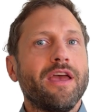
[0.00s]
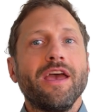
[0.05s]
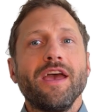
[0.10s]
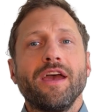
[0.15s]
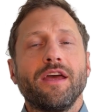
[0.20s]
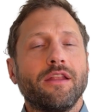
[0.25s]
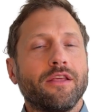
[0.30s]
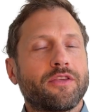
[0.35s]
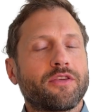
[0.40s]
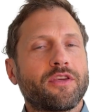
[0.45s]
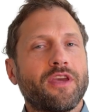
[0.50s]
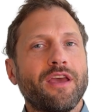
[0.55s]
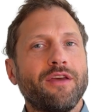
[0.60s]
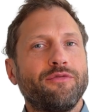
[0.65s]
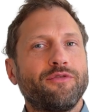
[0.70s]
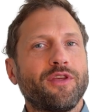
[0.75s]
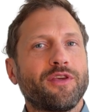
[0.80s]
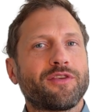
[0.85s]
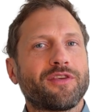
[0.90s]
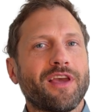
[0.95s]
And it's safe
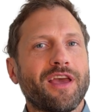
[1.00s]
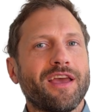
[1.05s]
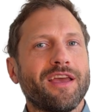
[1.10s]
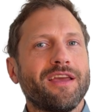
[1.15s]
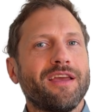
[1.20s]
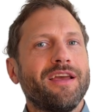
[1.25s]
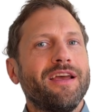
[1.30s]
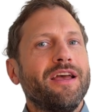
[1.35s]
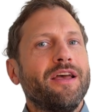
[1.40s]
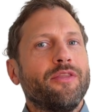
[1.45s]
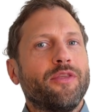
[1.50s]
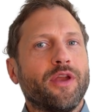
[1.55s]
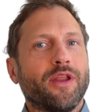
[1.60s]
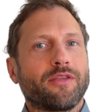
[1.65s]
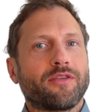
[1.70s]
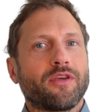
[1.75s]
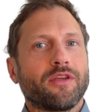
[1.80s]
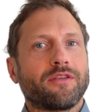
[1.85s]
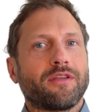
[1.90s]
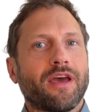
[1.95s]
to say that
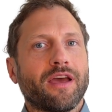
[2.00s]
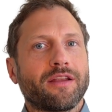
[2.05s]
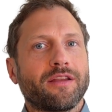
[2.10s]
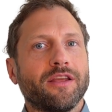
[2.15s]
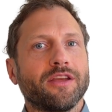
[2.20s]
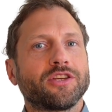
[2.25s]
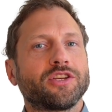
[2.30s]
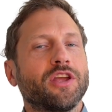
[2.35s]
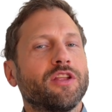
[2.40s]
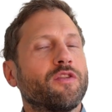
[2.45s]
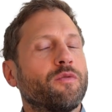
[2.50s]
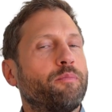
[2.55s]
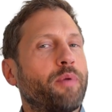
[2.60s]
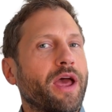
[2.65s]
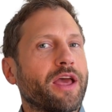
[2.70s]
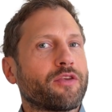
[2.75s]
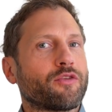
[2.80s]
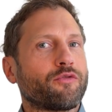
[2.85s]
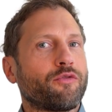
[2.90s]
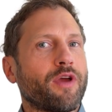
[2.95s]
it's a technician's
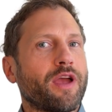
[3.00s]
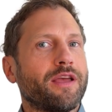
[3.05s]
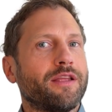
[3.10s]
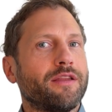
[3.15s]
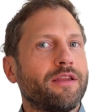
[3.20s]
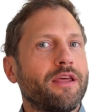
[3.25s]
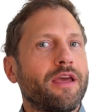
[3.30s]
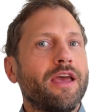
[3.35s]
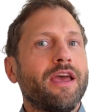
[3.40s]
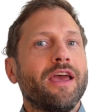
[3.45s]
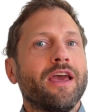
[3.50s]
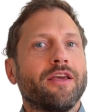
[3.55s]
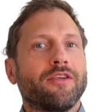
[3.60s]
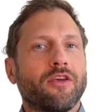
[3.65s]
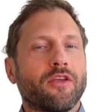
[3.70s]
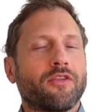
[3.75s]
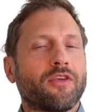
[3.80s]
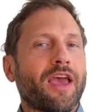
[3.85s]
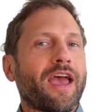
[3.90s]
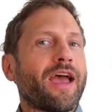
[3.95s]
best friend as
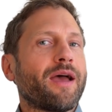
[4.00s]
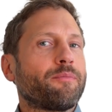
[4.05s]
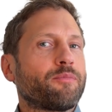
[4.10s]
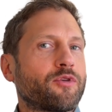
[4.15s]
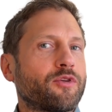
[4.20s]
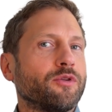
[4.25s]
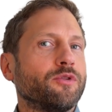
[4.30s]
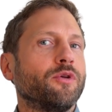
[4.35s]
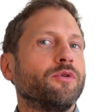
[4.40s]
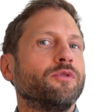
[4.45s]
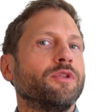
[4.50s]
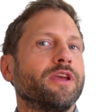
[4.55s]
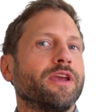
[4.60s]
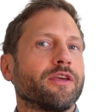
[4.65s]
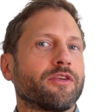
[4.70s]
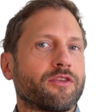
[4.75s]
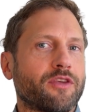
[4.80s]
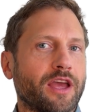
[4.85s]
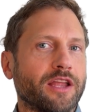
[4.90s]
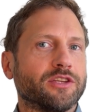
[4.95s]
it's absolutely
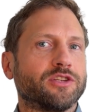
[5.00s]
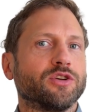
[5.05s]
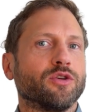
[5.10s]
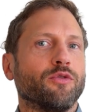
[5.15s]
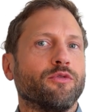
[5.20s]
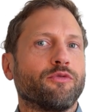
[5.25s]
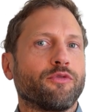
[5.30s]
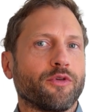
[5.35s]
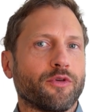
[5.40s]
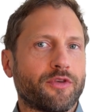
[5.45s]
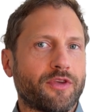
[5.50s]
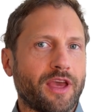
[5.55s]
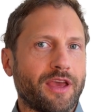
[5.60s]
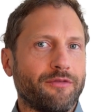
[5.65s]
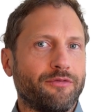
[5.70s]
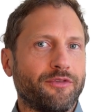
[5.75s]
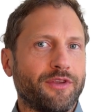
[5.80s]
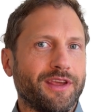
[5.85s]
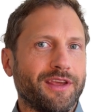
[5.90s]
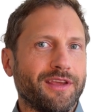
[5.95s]
essential for
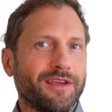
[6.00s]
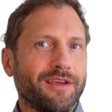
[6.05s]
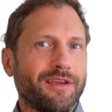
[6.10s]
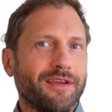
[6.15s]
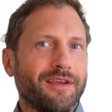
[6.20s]
safety.